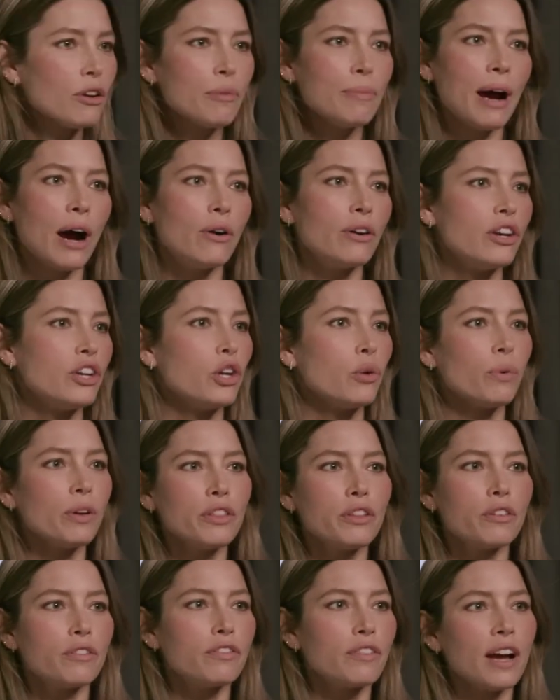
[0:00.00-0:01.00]
and about and you're
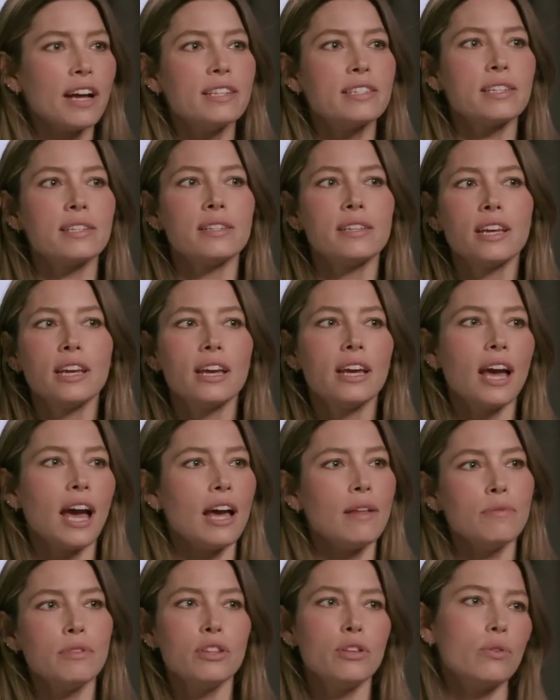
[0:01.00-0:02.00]
with your friends and,
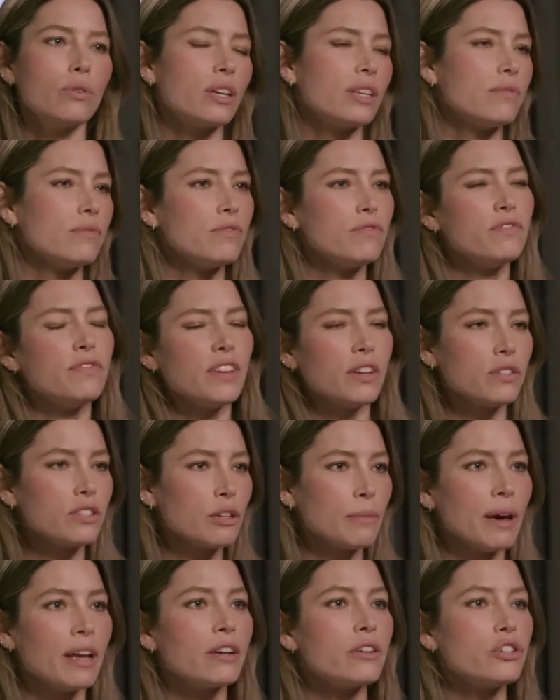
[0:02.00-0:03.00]
and you can feel
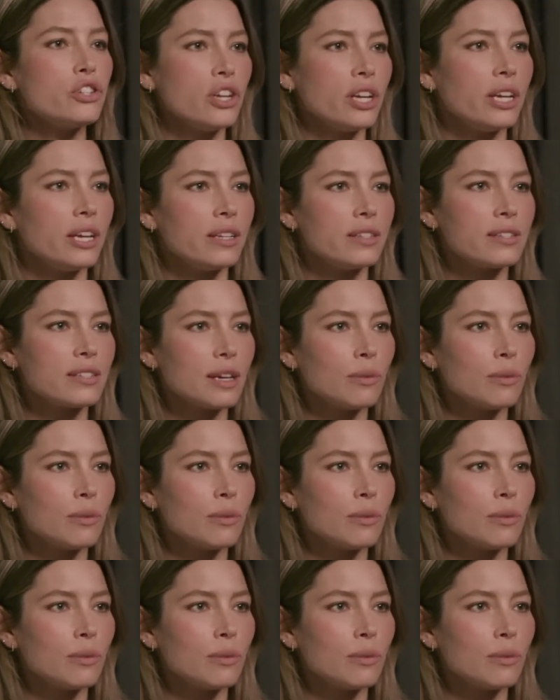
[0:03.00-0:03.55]
some energy and